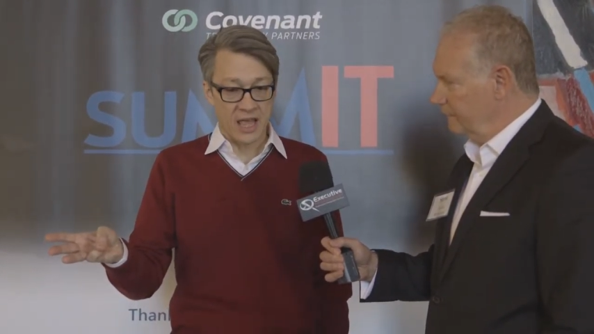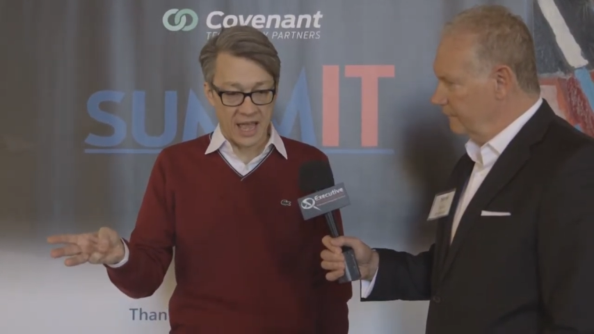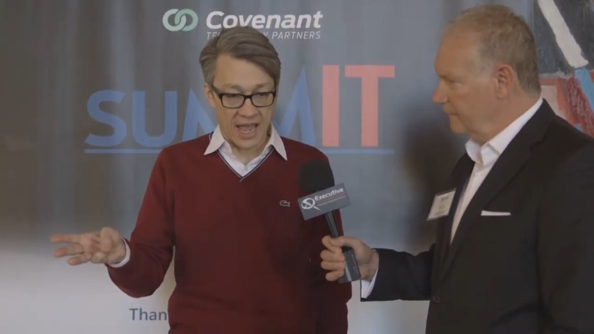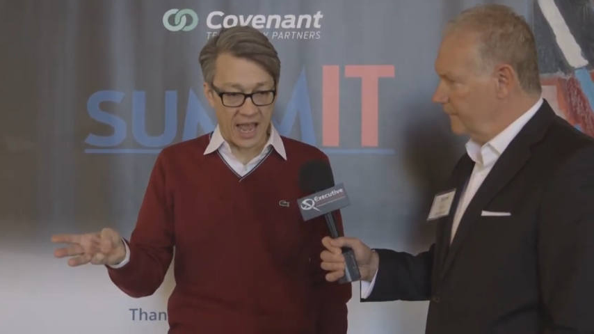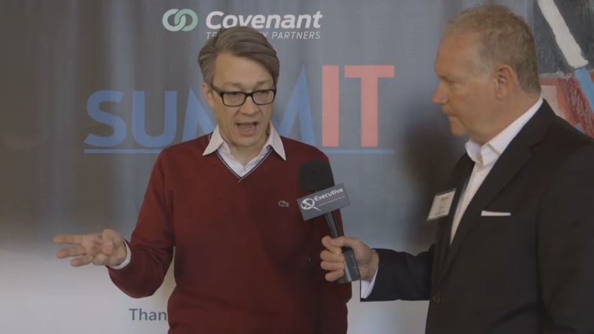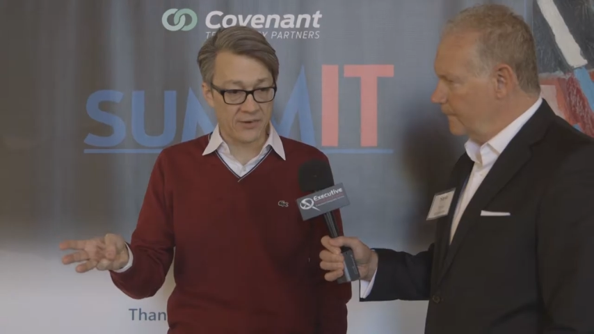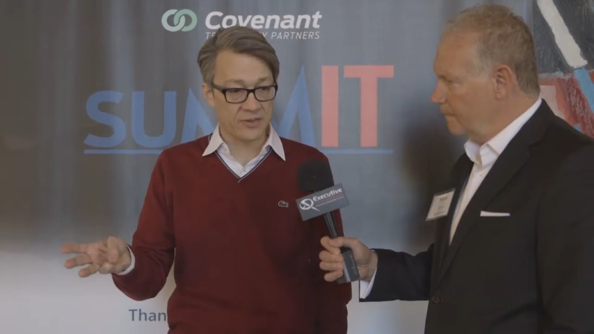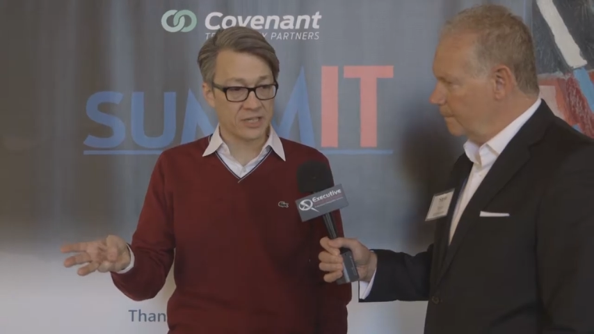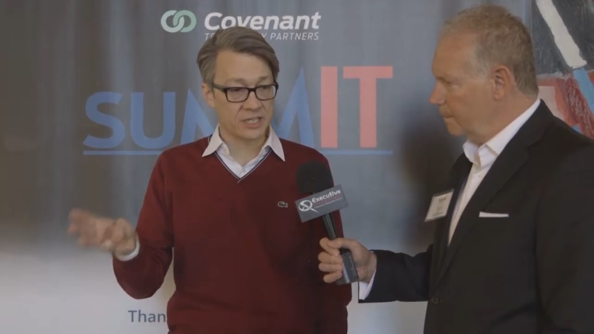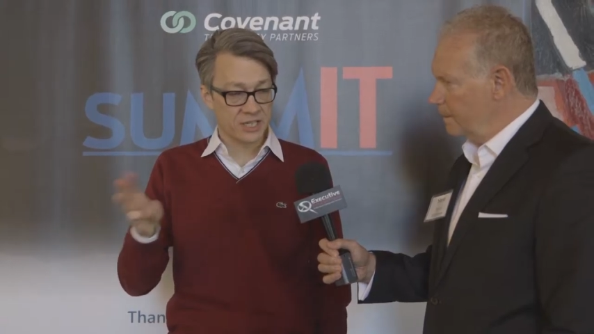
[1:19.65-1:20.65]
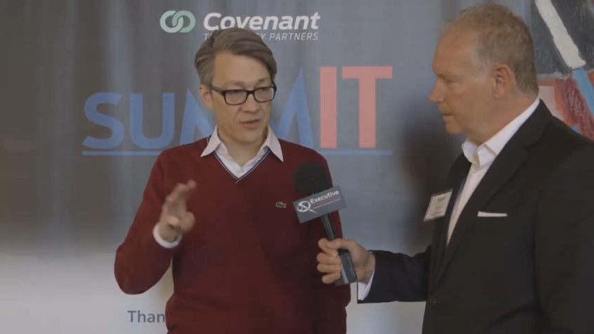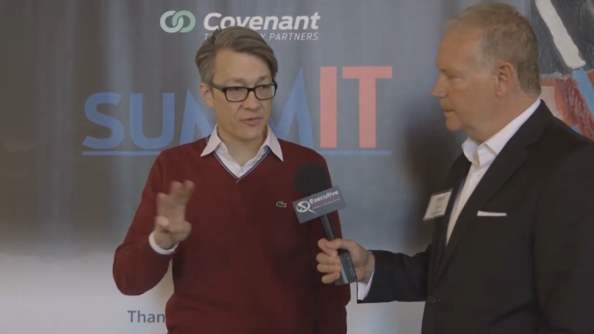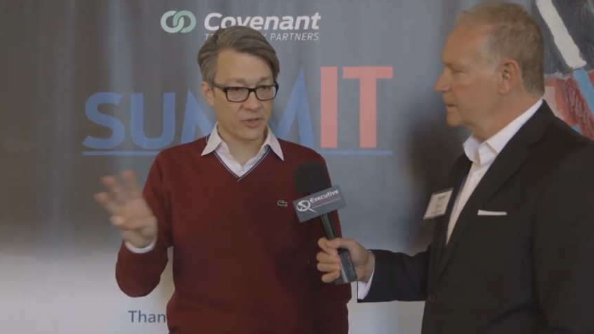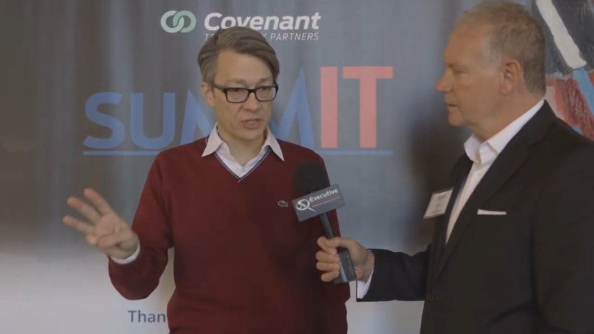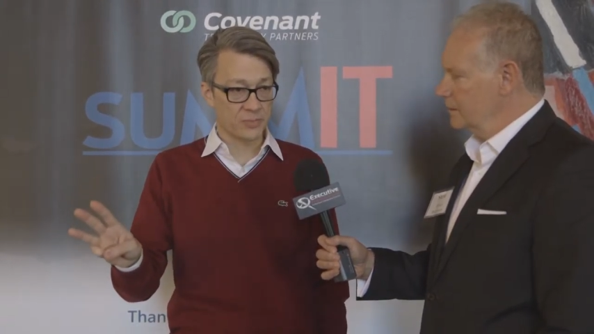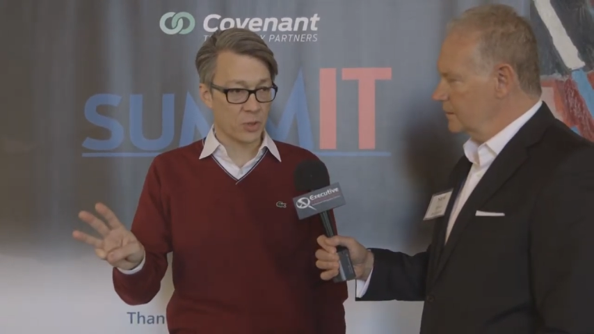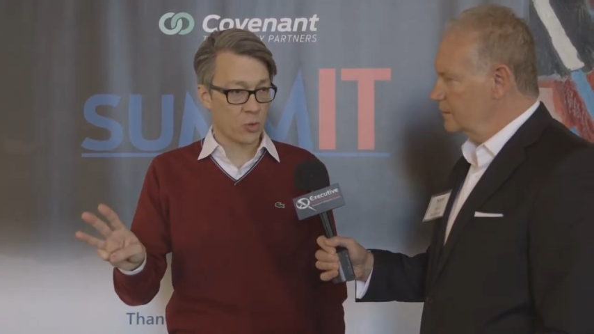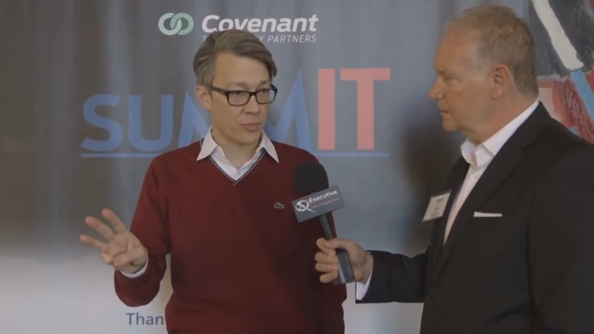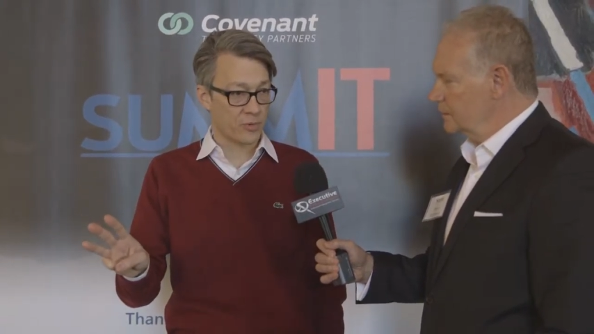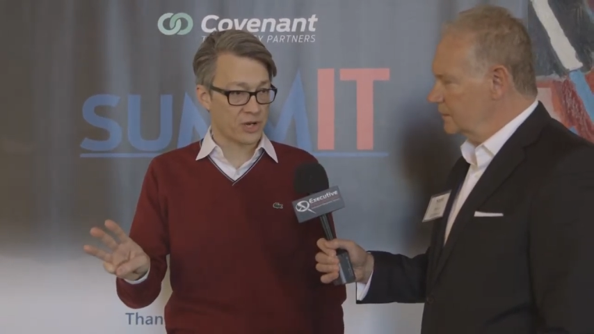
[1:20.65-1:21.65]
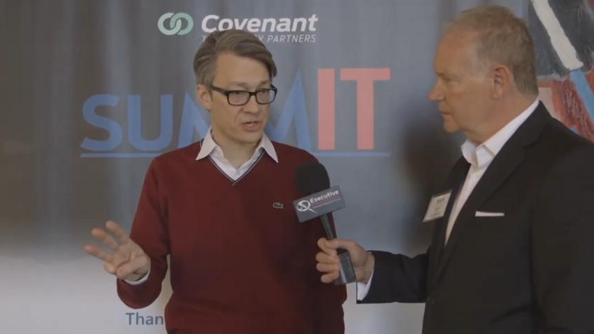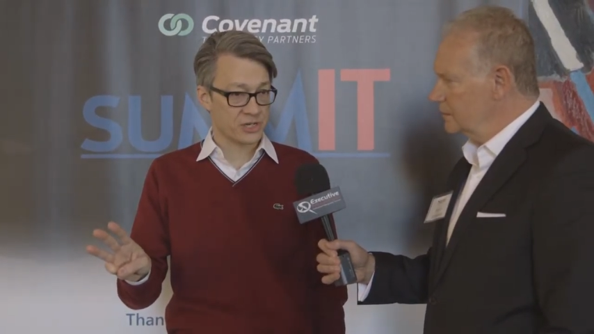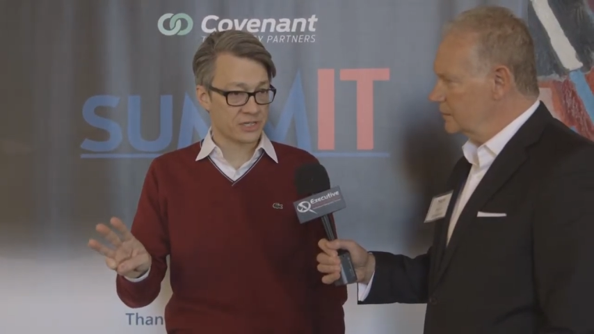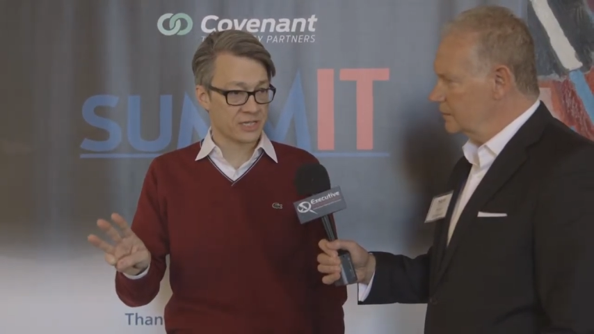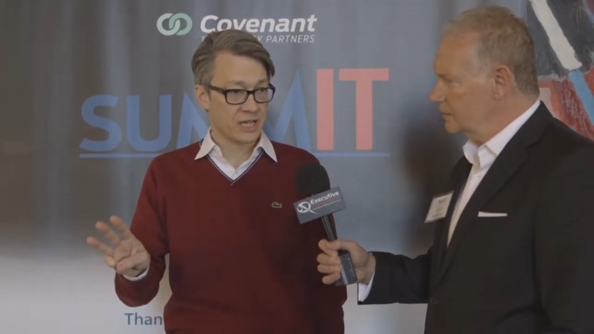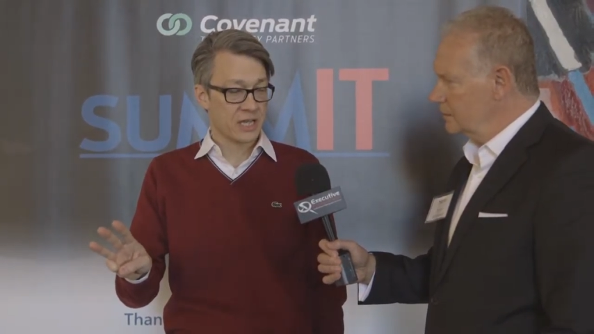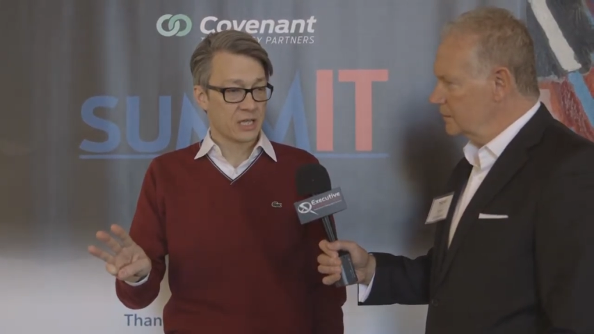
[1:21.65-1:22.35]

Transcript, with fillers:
Speaker 1: have, and it's tough for those big corporations